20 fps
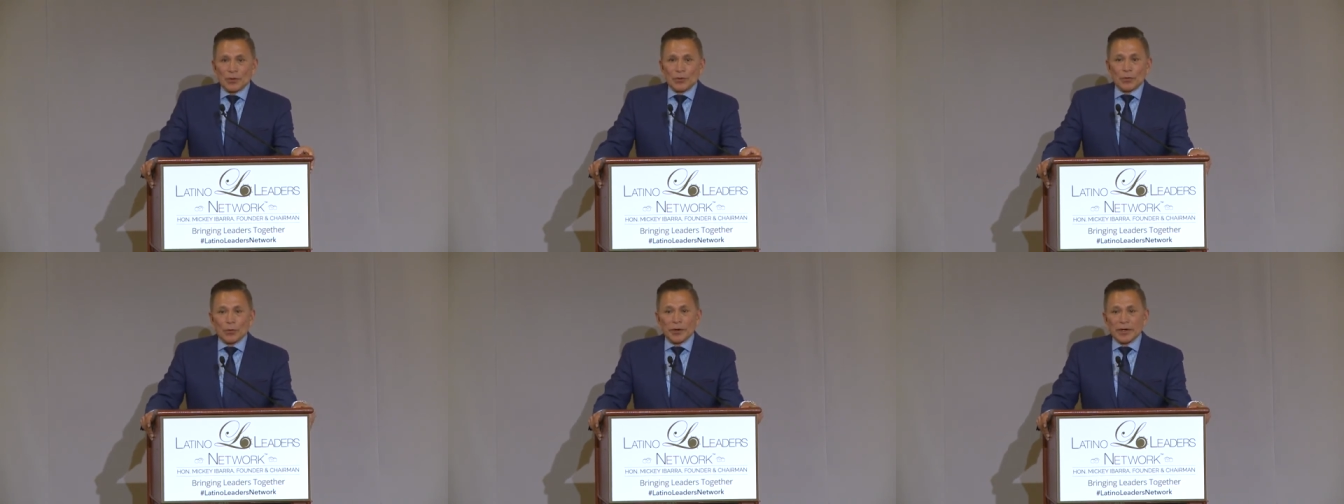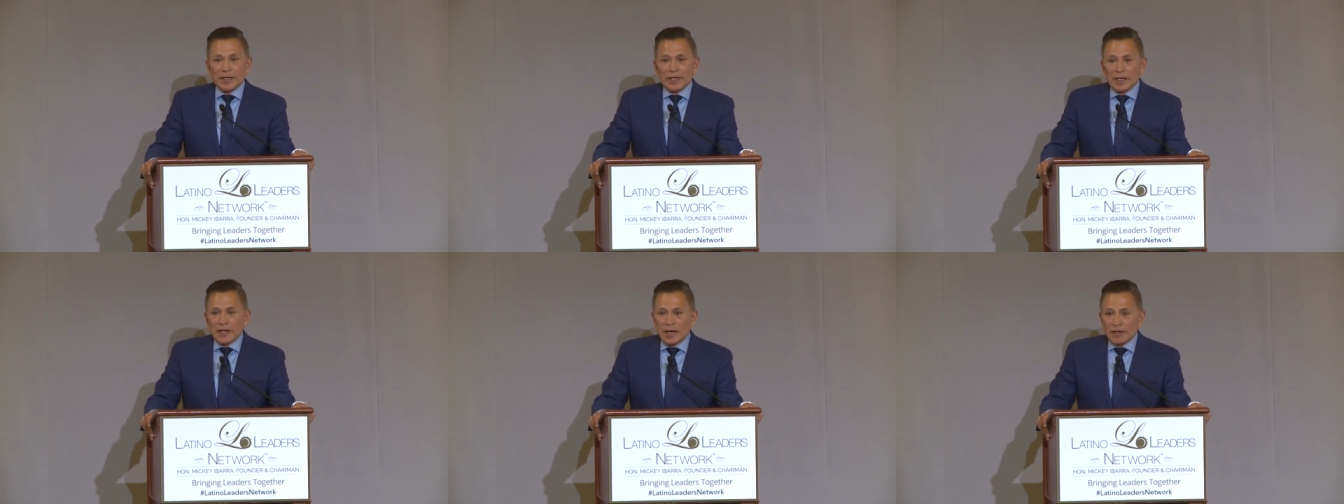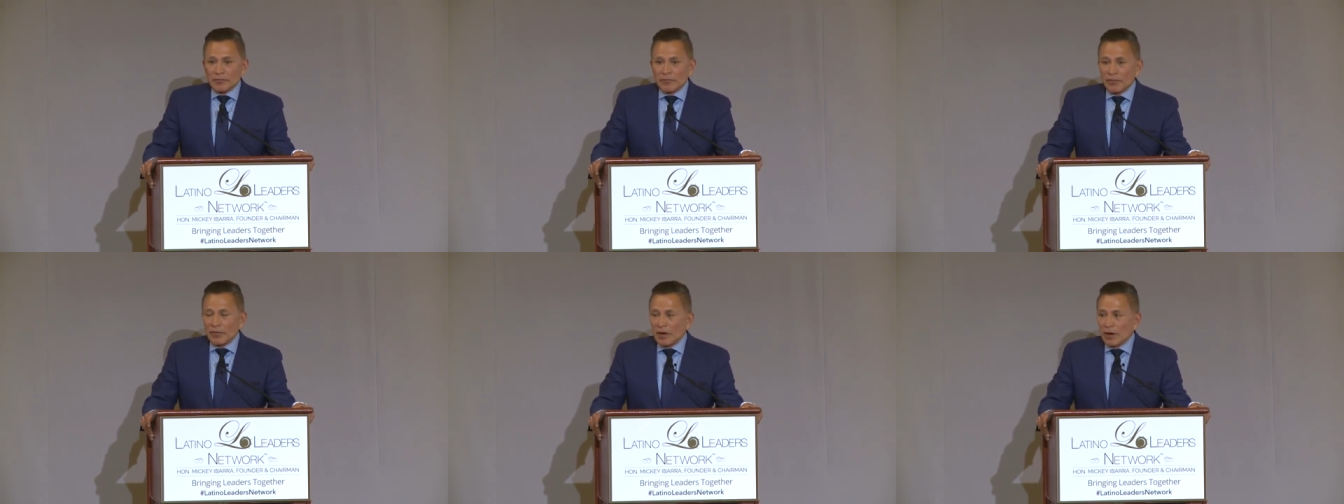where he
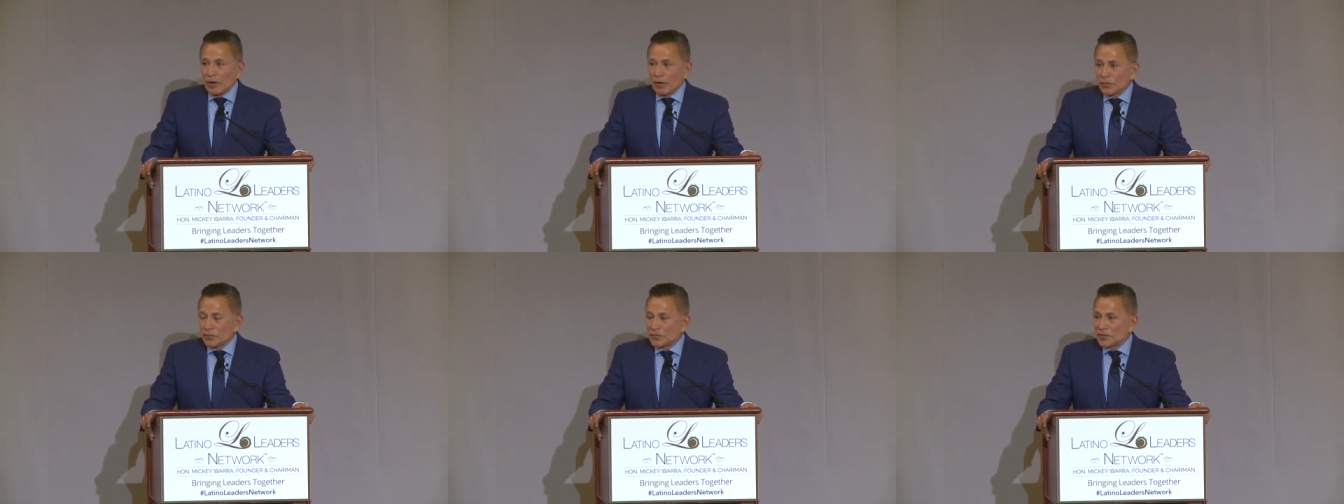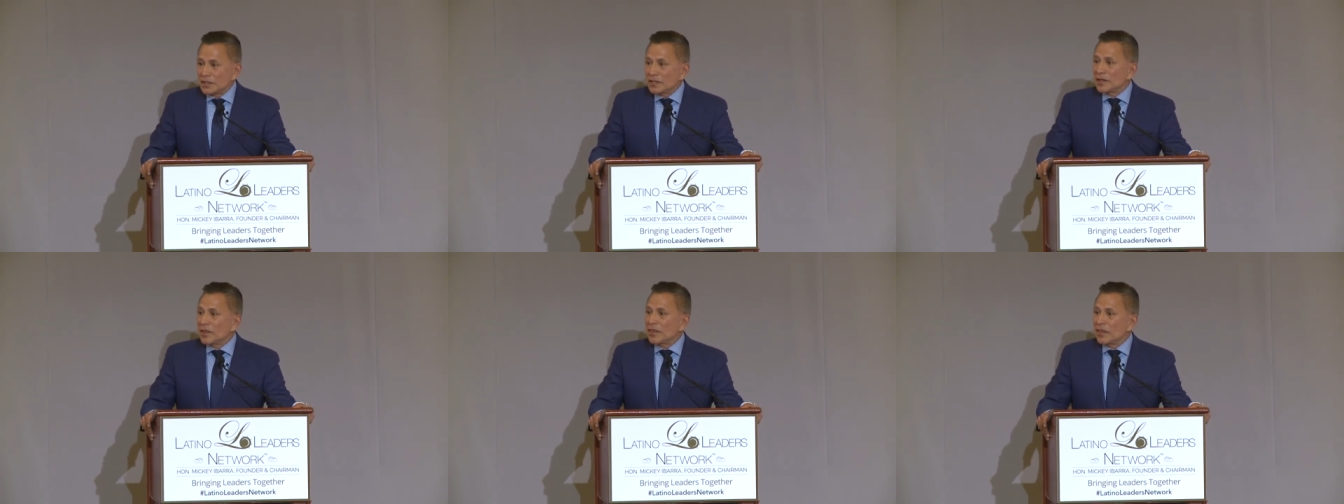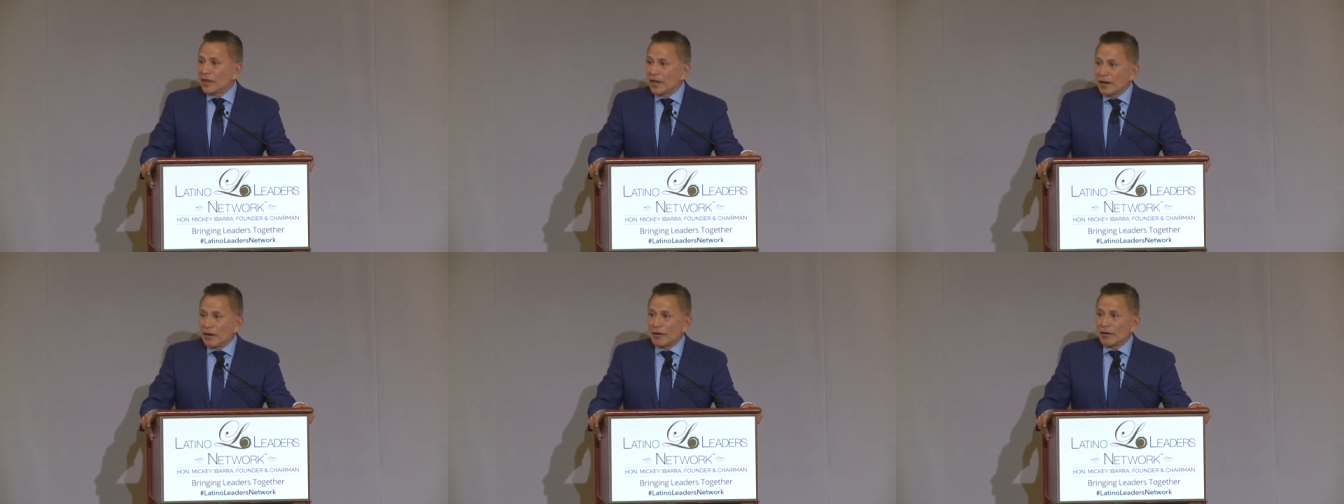got involved
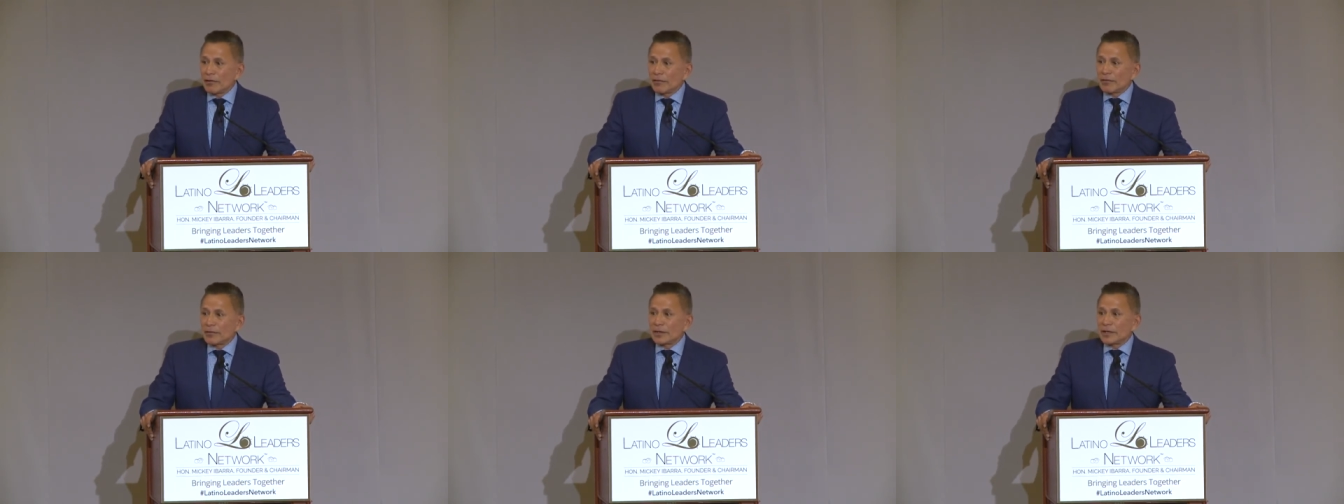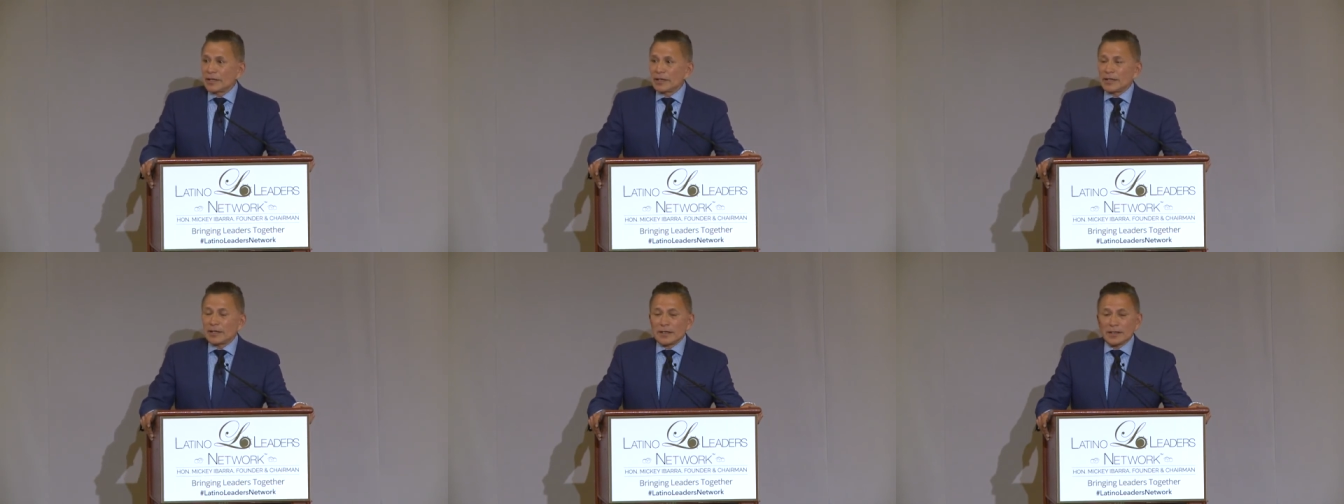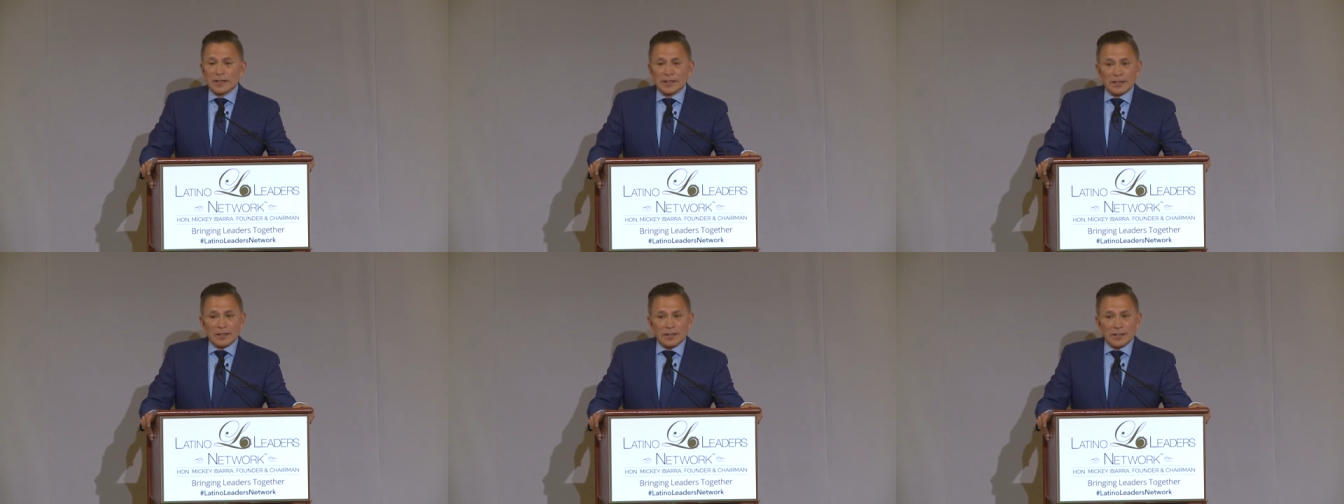there
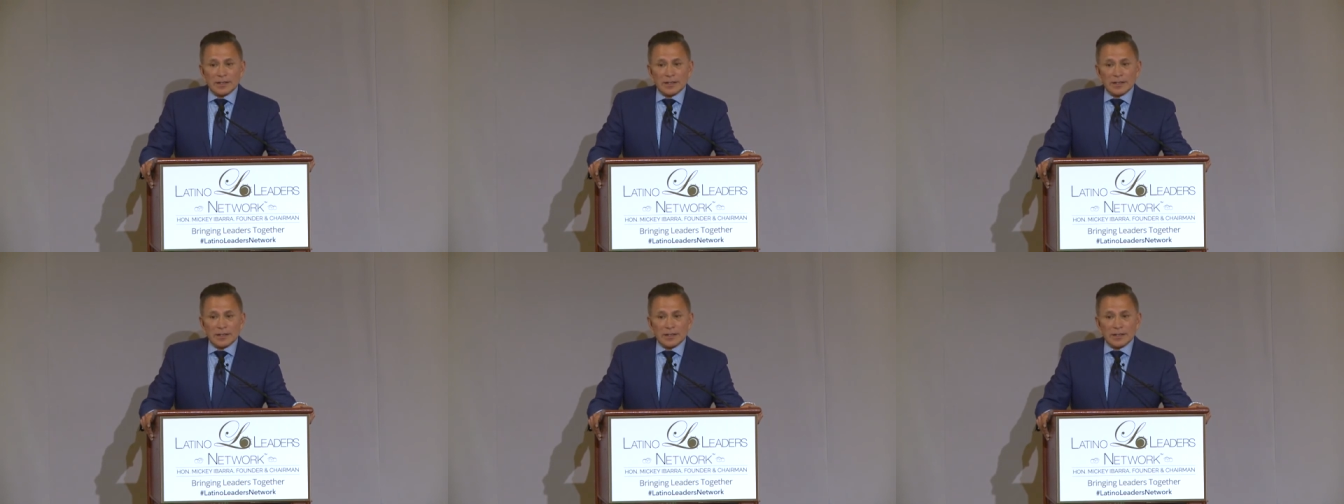uh,